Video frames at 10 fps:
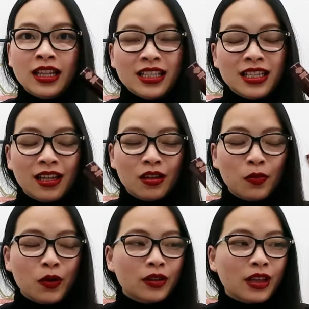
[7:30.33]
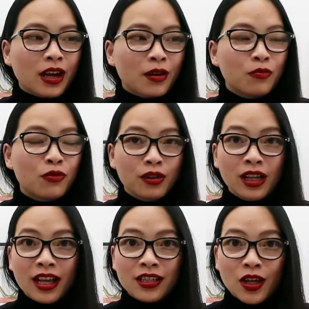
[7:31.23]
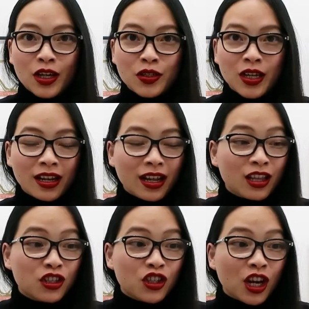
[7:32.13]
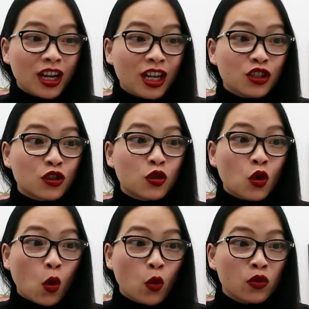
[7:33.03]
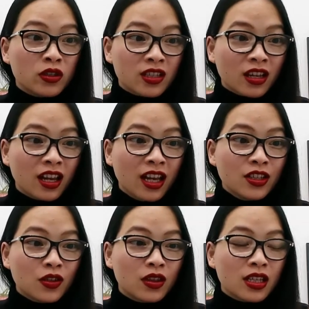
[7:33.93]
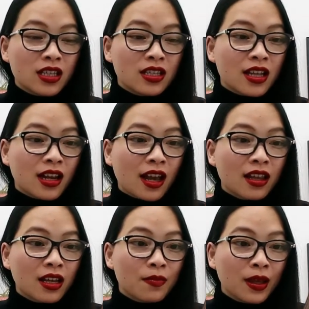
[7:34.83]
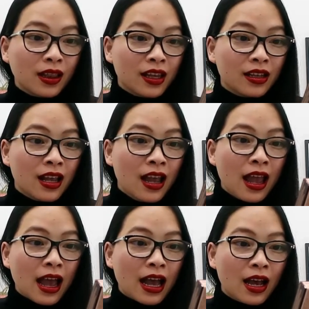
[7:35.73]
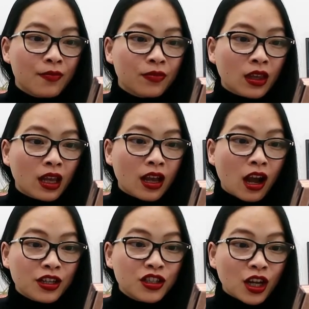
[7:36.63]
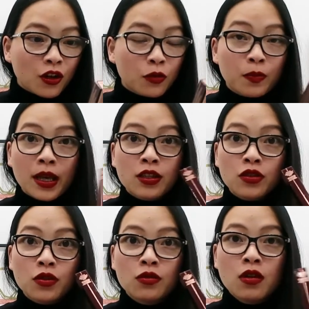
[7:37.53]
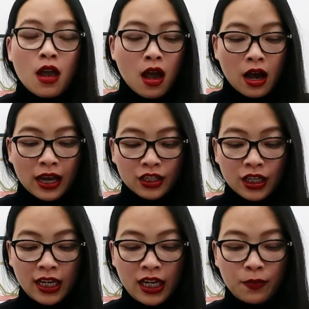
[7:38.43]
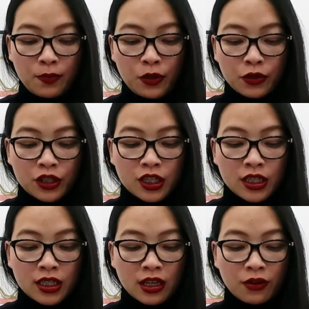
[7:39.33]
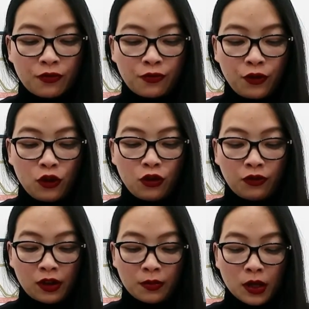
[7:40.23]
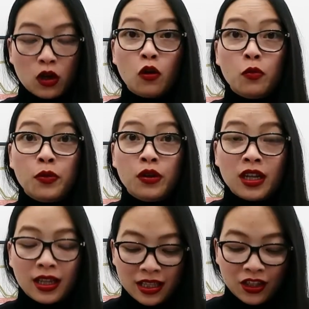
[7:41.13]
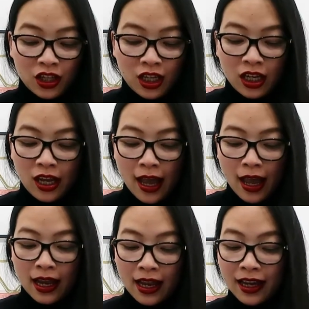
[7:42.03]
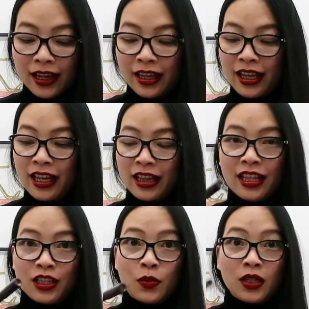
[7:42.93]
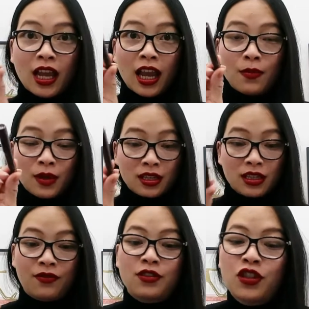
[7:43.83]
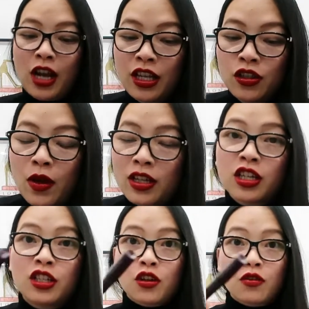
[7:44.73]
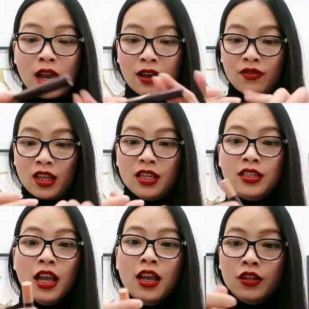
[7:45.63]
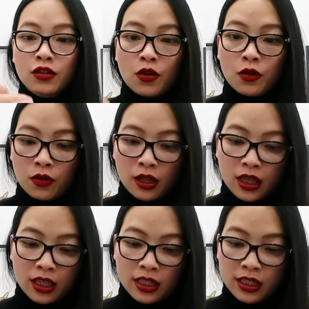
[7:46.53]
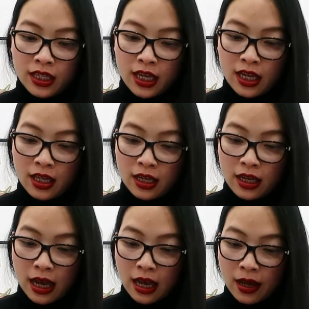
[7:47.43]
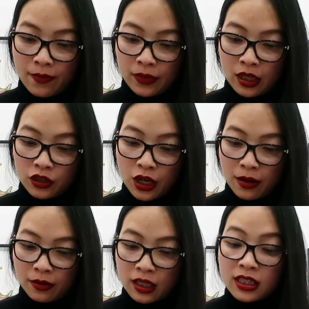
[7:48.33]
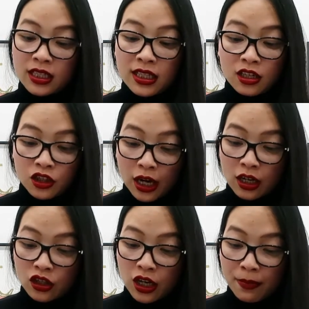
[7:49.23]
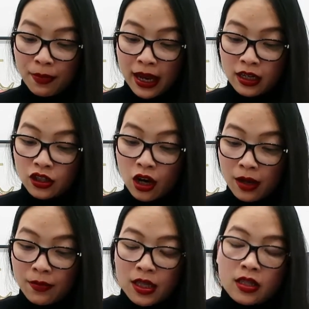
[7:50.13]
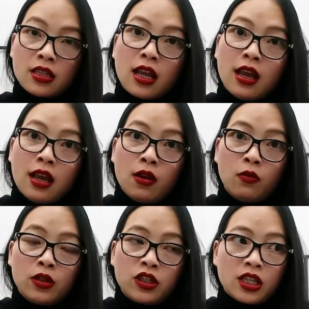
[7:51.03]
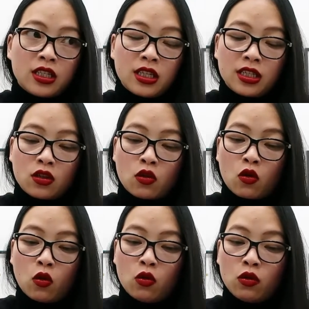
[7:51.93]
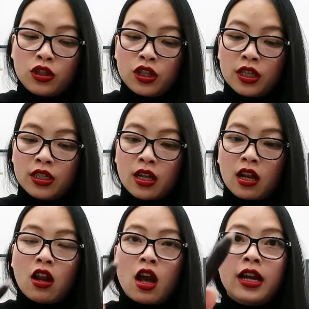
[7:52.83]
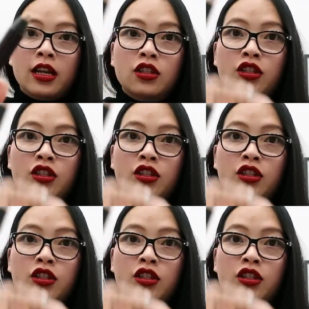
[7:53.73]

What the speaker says: This is another product that I'm really excited to get, and the shade is so stunning. So this is their Color Chameleon eyeshadow pencil. I actually purchased a few from Cult Beauty this year. Luckily, this one came in a different shade, so I actually don't have this. So this is in the shade Champagne Diamonds, which is this gorgeous light